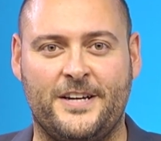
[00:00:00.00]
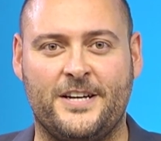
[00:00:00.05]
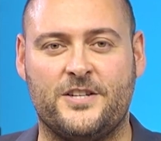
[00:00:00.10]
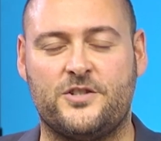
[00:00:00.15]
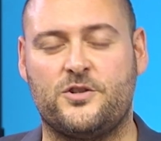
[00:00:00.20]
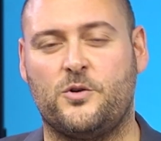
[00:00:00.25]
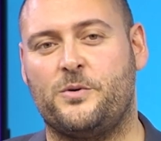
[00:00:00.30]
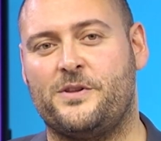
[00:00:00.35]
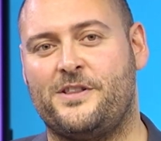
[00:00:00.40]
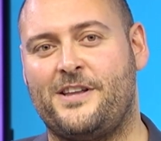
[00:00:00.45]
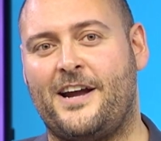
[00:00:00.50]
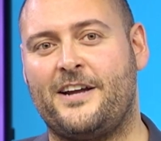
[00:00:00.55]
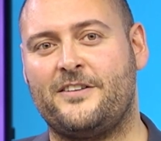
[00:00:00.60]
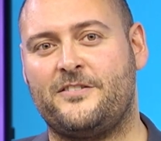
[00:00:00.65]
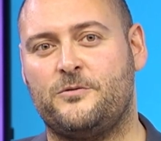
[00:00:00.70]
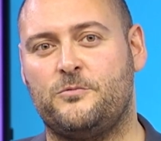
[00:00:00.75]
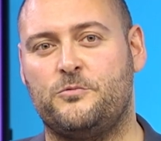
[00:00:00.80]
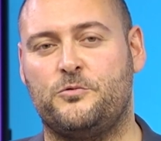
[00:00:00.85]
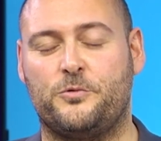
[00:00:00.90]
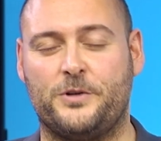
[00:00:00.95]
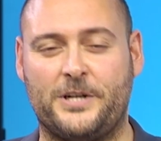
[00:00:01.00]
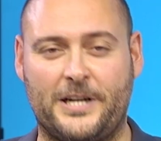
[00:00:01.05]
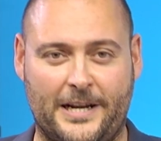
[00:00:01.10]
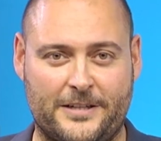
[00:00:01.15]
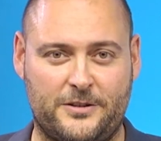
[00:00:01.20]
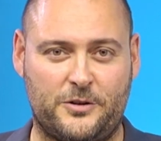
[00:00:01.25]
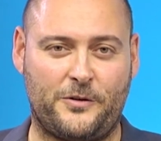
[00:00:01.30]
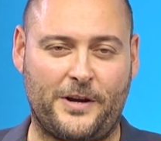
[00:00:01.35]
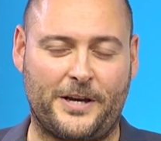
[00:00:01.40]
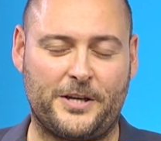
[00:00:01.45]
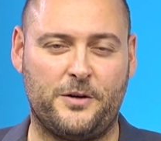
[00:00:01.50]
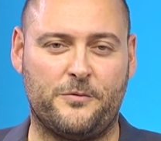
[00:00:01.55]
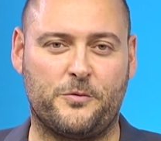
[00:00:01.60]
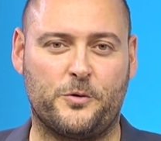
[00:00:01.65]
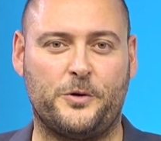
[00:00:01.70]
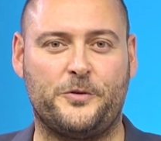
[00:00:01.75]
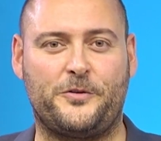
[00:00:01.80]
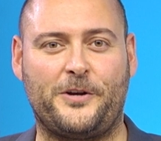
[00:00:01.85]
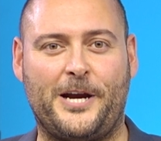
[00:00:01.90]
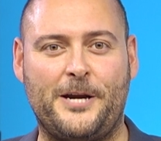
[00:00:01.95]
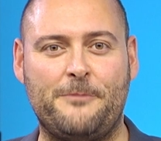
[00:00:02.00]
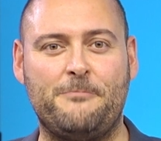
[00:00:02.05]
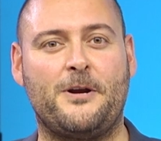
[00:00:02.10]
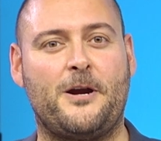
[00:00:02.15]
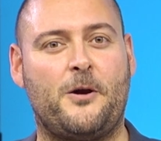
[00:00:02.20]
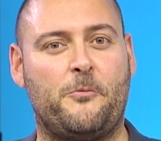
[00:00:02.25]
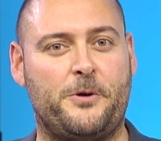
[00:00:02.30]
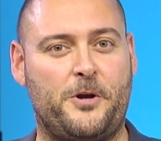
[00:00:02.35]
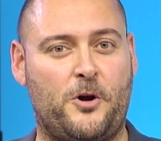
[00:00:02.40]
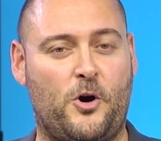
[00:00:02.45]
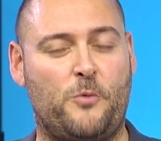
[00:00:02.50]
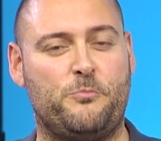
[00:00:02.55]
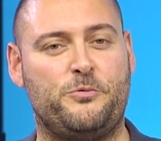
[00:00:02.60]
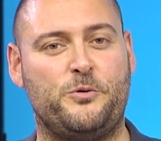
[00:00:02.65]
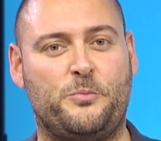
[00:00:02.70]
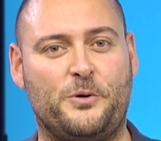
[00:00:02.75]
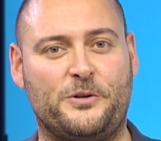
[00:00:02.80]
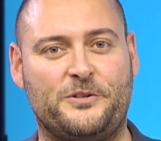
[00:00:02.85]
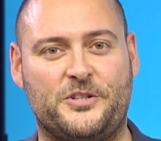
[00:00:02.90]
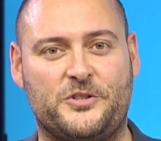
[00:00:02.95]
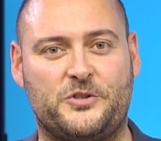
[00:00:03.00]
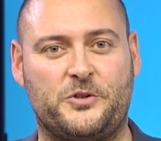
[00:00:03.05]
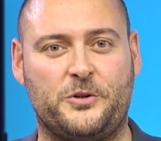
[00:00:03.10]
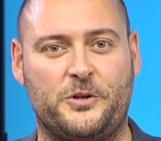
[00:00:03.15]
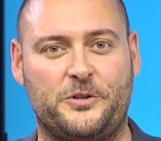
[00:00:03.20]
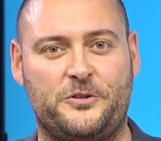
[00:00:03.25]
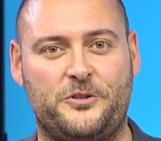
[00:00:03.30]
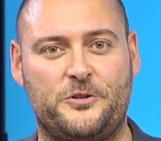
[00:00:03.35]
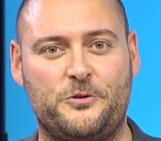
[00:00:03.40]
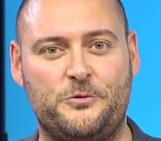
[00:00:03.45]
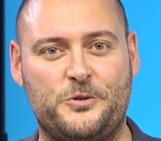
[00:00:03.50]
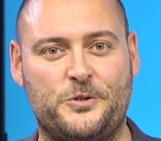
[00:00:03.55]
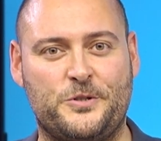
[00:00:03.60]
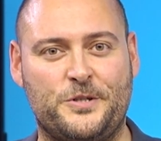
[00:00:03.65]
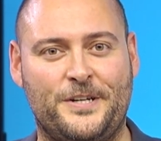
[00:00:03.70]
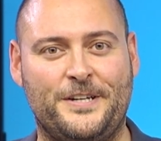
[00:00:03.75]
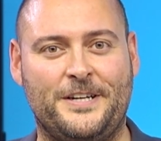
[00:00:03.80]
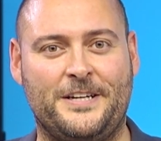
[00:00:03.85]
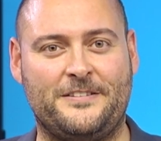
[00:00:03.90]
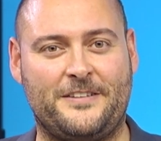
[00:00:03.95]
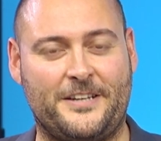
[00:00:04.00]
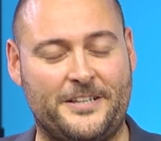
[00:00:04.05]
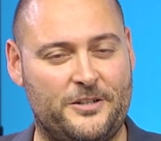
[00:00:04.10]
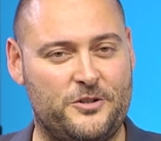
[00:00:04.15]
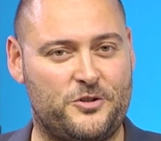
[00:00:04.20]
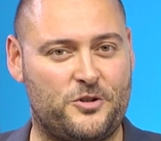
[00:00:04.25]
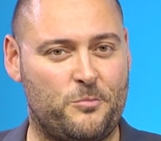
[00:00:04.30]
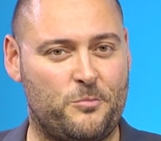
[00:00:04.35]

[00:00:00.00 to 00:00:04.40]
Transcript: So with that, we'd really like to thank you for your time, and we hope you put this to good use. Thank you so